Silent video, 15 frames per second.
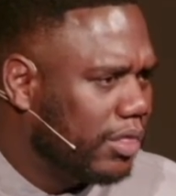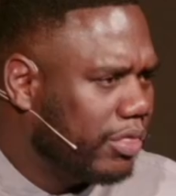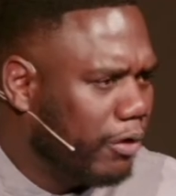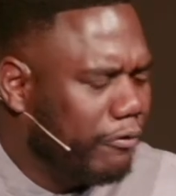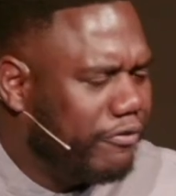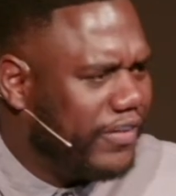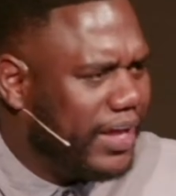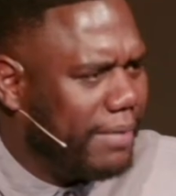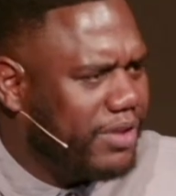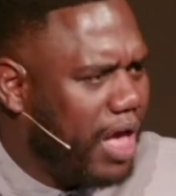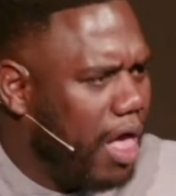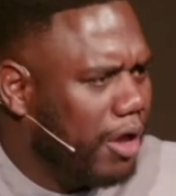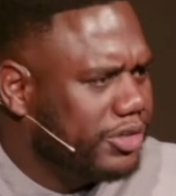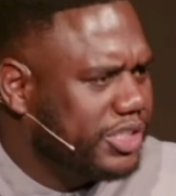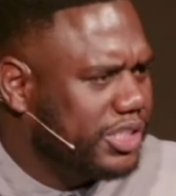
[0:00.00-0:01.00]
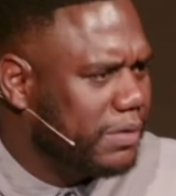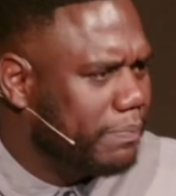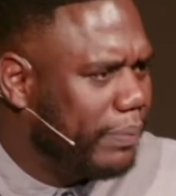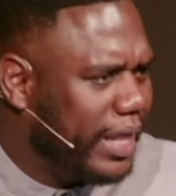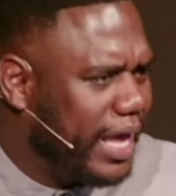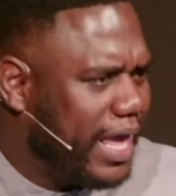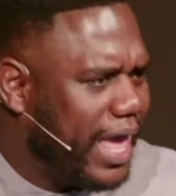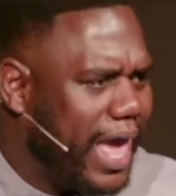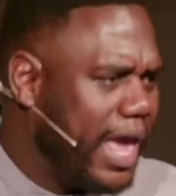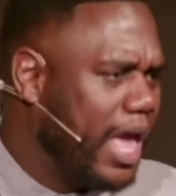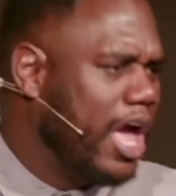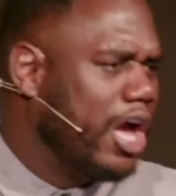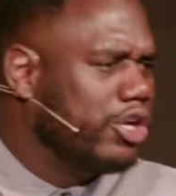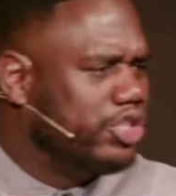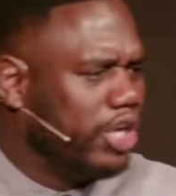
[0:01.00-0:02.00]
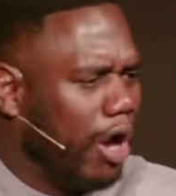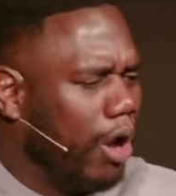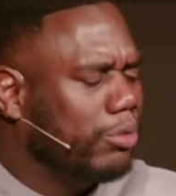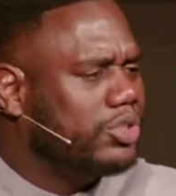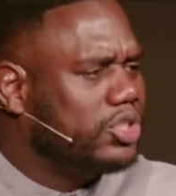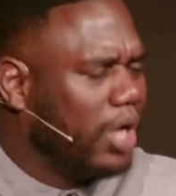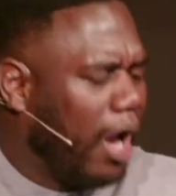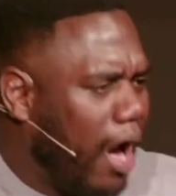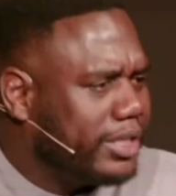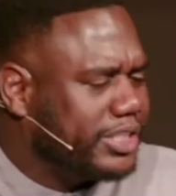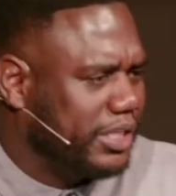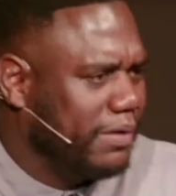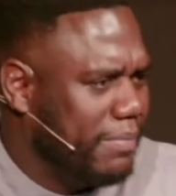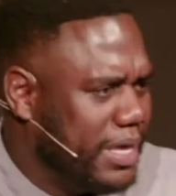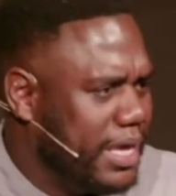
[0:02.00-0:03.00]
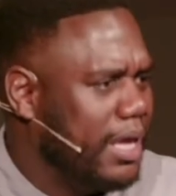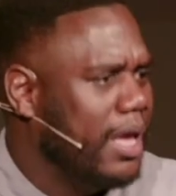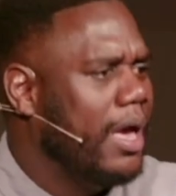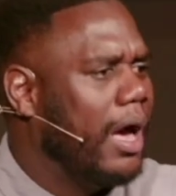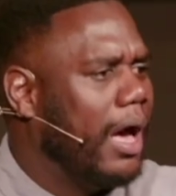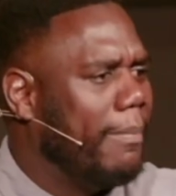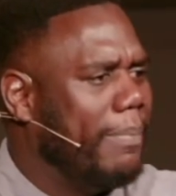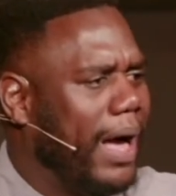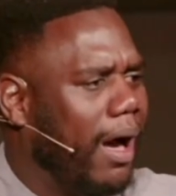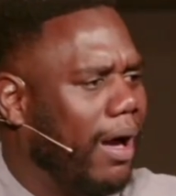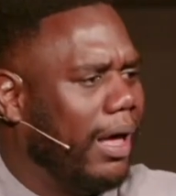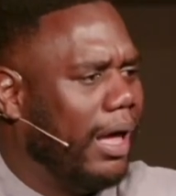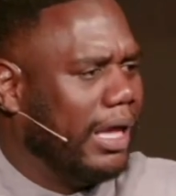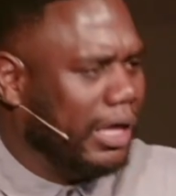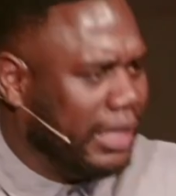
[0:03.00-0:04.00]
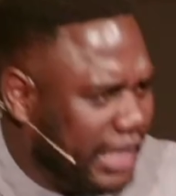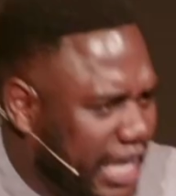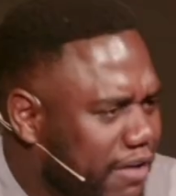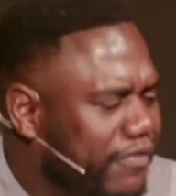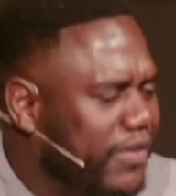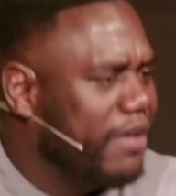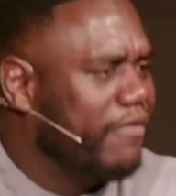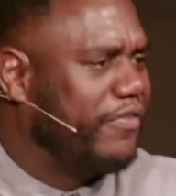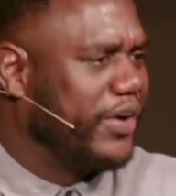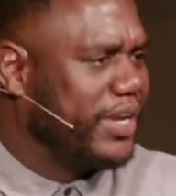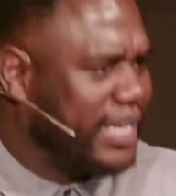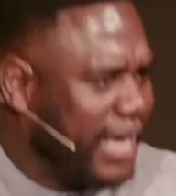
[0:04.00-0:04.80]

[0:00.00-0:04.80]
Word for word: throw $5 in the plate. Hey, don't talk to me about living for